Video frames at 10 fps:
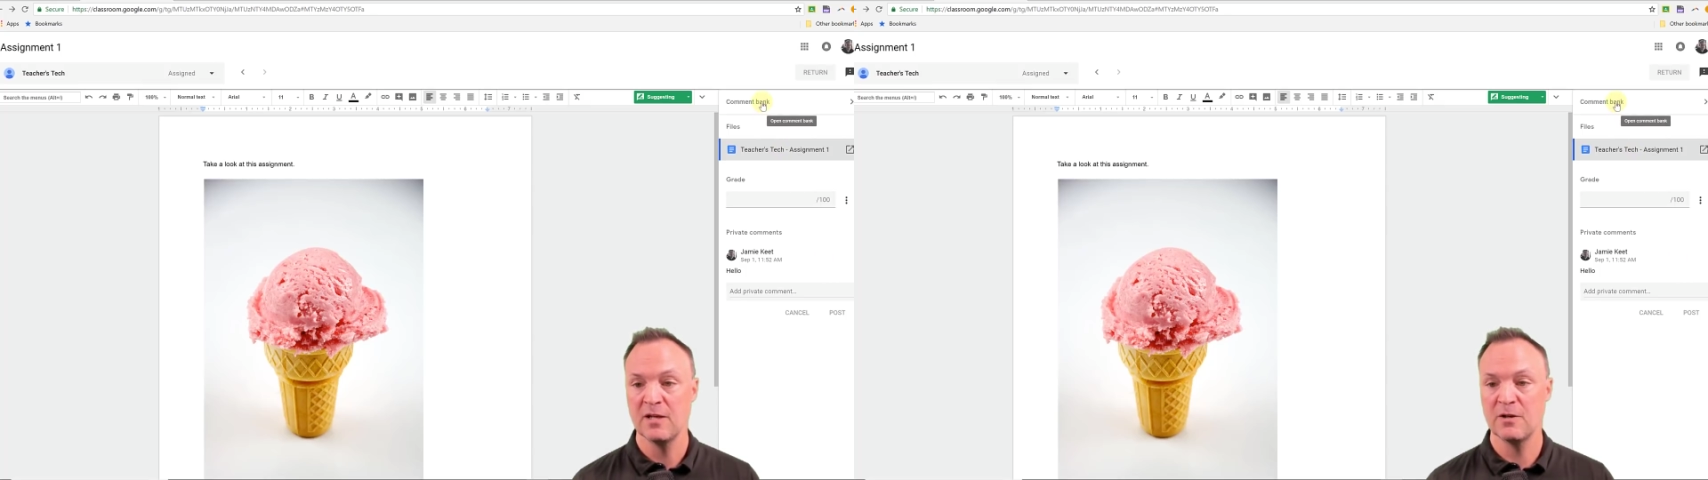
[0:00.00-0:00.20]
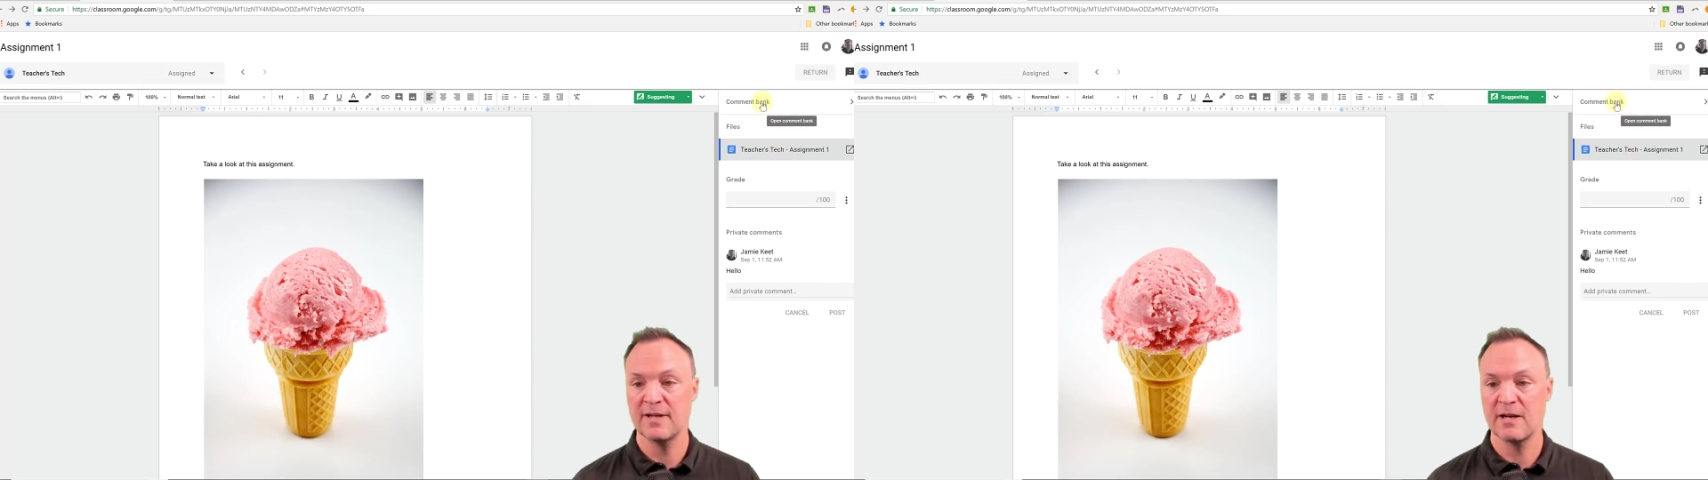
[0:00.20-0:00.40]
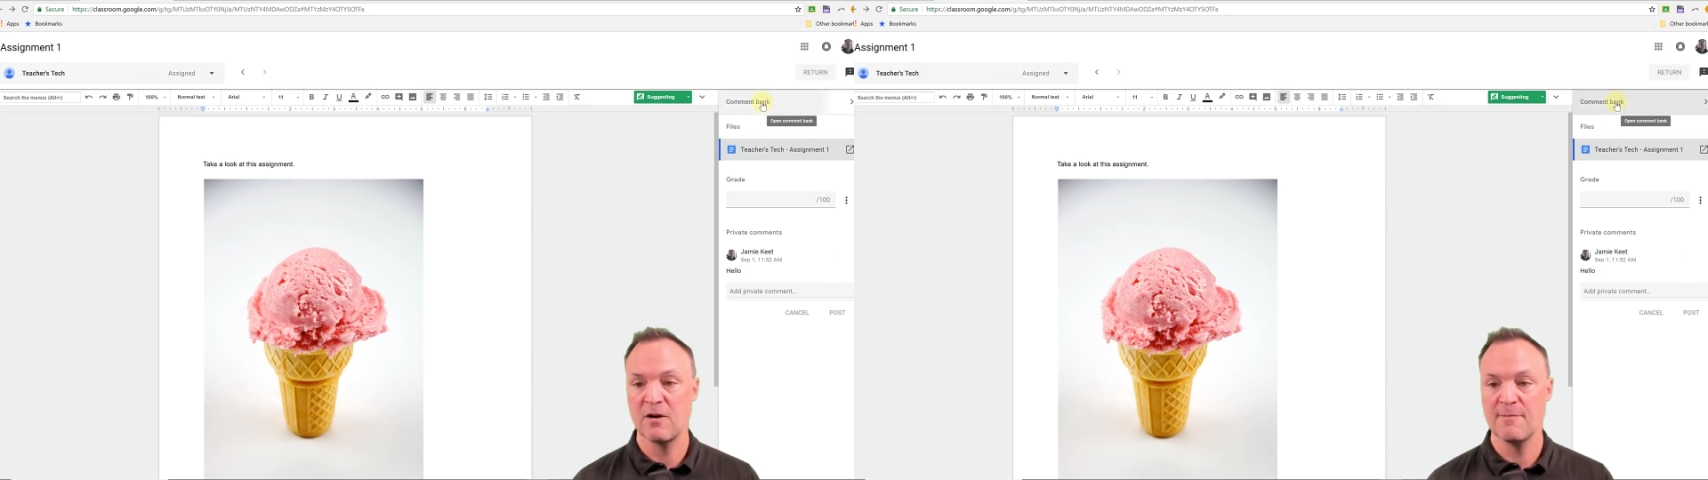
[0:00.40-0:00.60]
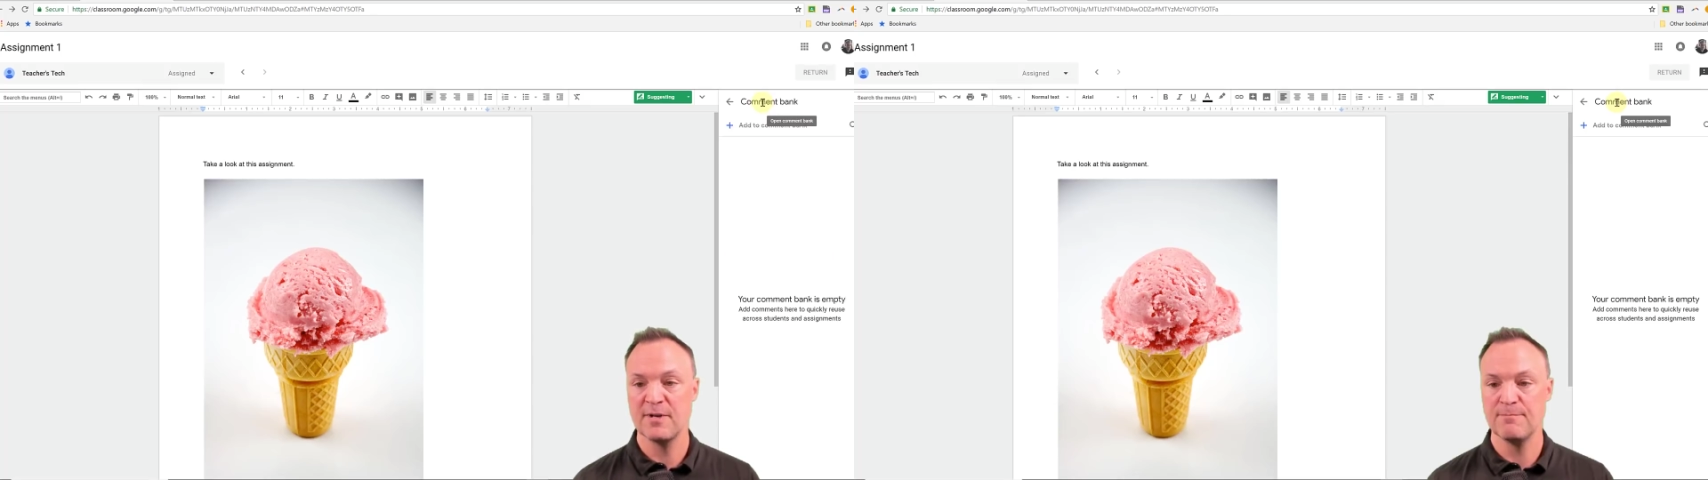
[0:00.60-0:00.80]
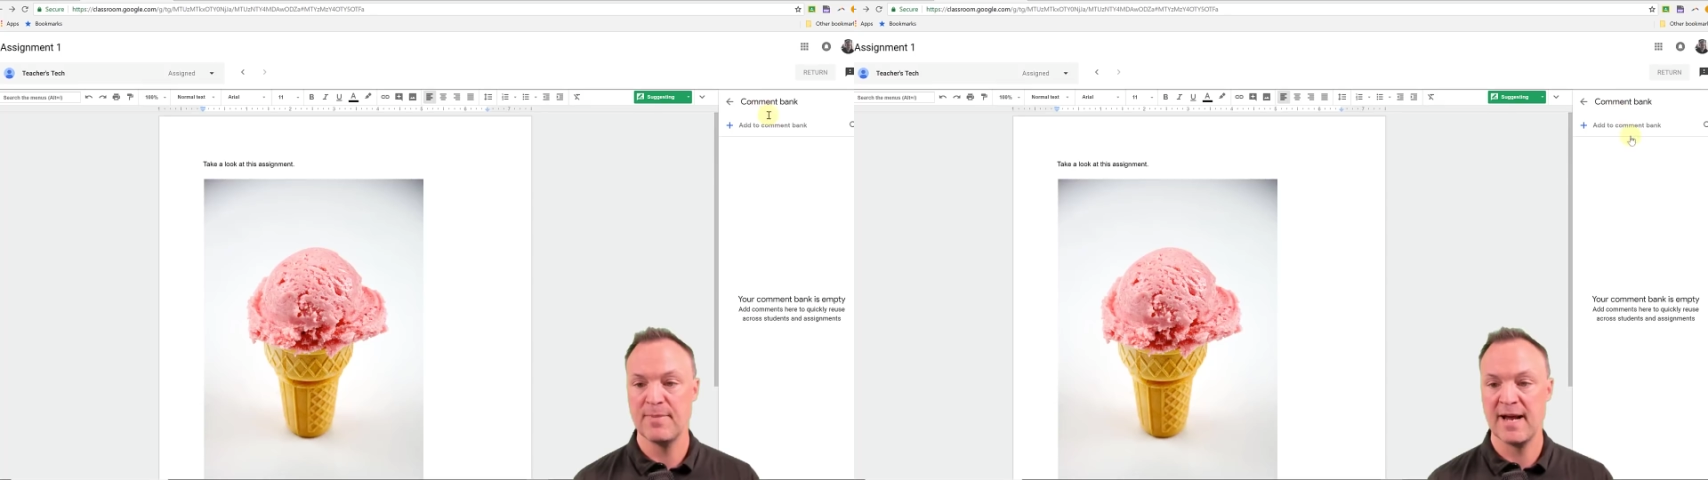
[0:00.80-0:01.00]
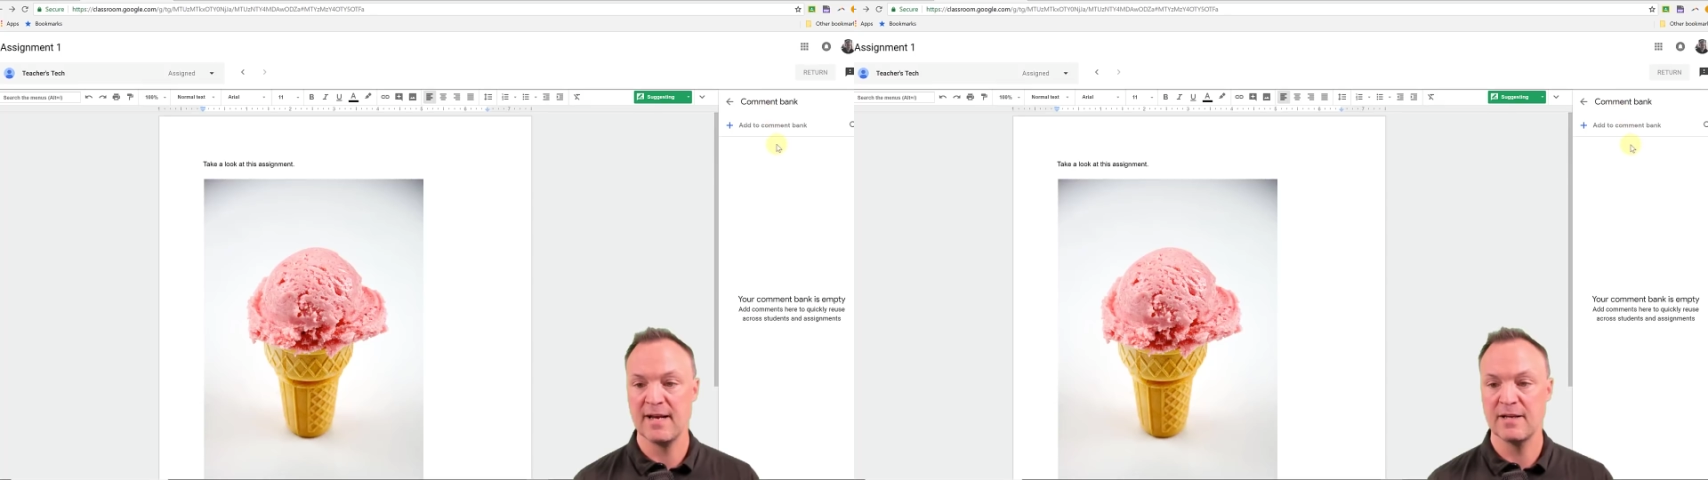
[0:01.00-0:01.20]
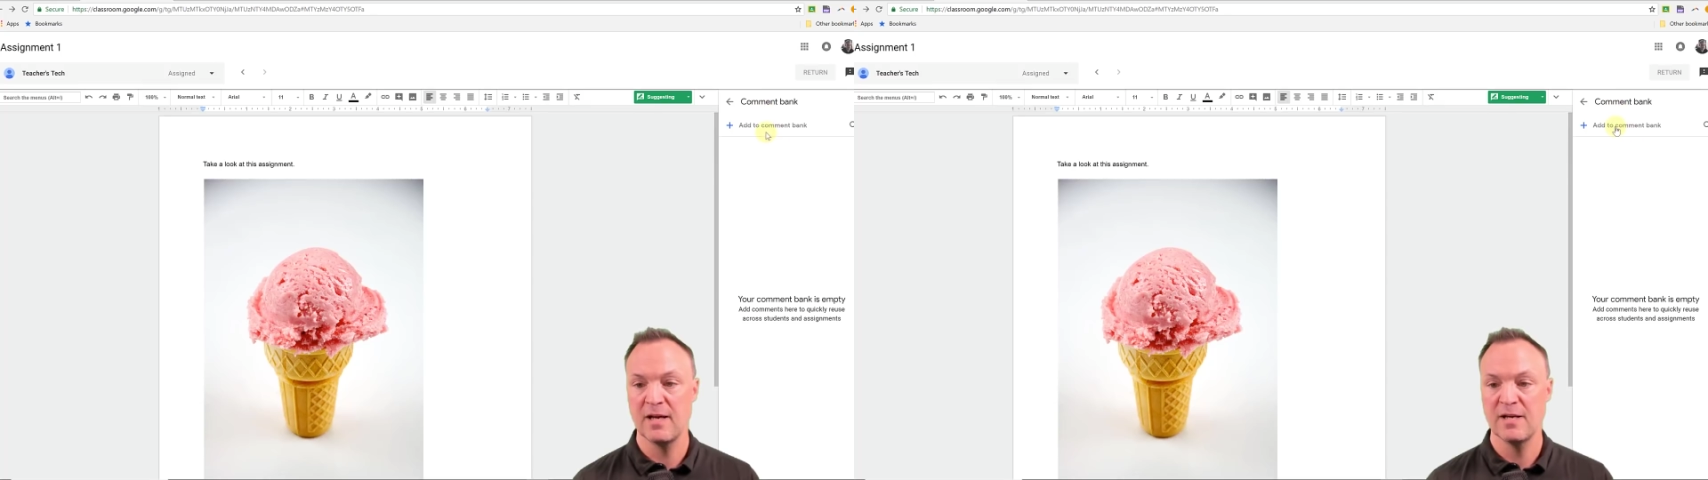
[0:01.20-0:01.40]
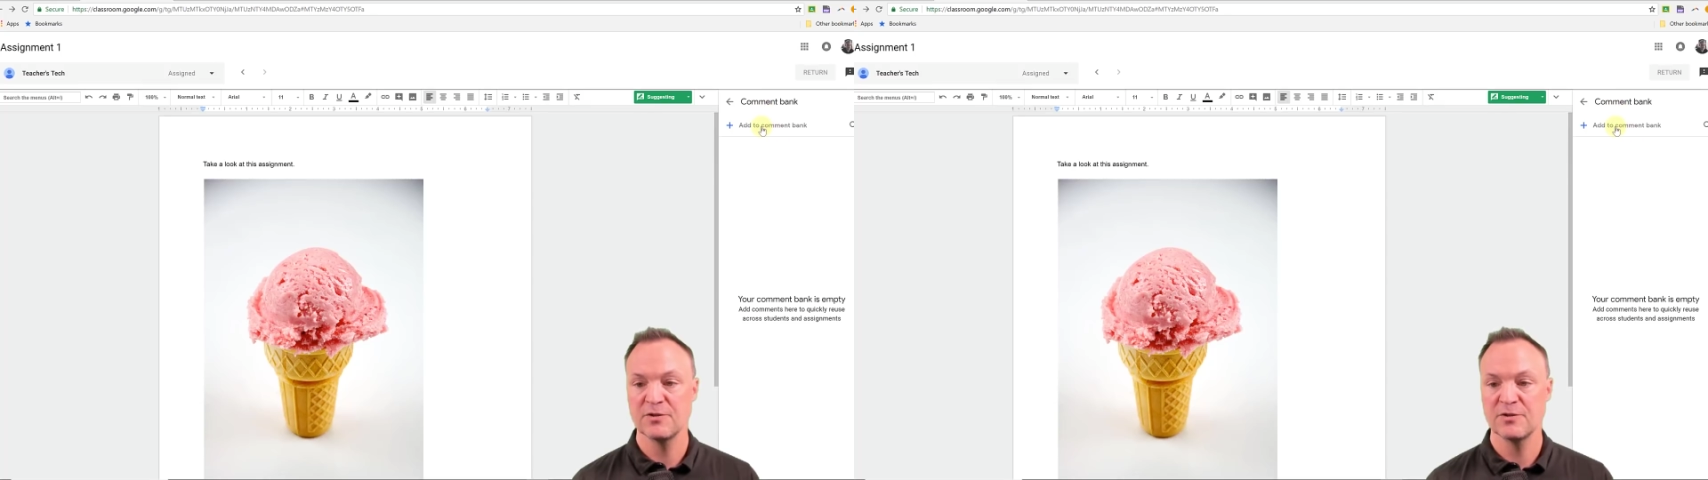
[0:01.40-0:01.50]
look at comment bank.